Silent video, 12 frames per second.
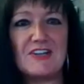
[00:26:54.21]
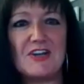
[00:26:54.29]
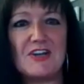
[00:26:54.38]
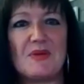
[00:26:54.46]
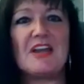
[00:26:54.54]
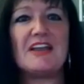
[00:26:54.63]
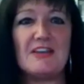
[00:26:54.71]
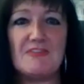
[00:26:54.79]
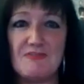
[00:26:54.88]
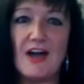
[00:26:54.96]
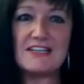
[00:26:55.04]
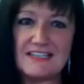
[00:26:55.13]
You know, we're going to keep
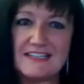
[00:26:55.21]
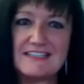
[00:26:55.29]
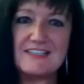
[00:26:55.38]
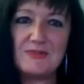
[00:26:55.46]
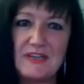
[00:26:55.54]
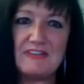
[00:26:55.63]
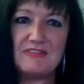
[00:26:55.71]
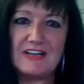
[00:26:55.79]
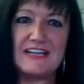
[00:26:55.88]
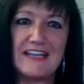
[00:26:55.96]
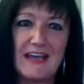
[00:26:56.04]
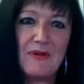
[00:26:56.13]
fighting until we
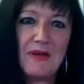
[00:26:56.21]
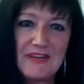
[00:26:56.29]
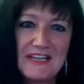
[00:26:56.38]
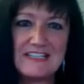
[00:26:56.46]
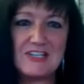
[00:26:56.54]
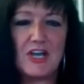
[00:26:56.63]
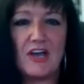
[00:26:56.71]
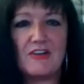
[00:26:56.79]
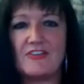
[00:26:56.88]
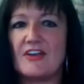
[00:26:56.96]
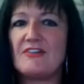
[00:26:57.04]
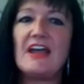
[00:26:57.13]
really get where we need to go.
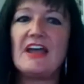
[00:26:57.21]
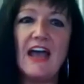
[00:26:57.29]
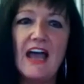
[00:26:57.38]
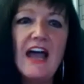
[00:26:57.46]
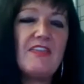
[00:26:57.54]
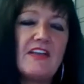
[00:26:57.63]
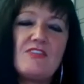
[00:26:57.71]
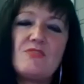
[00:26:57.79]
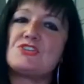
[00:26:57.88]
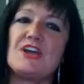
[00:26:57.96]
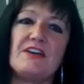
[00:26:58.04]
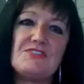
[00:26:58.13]
So, and that's
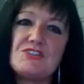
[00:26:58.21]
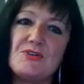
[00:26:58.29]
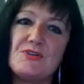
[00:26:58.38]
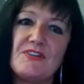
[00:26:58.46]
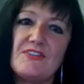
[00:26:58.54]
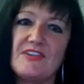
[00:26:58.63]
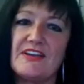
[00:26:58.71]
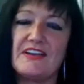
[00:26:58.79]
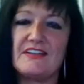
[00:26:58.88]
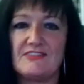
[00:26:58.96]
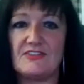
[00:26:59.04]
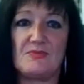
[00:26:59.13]
what you have to do. Honestly,
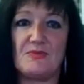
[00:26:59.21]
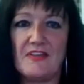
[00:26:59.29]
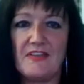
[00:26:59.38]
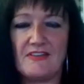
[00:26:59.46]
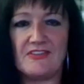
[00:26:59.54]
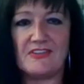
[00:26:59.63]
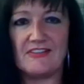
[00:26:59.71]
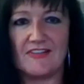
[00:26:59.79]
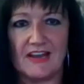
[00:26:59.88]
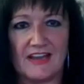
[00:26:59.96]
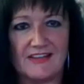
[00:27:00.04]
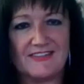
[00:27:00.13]
it's just one of those things,
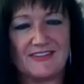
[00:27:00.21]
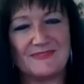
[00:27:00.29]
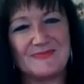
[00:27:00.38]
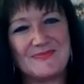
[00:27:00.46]
I guess.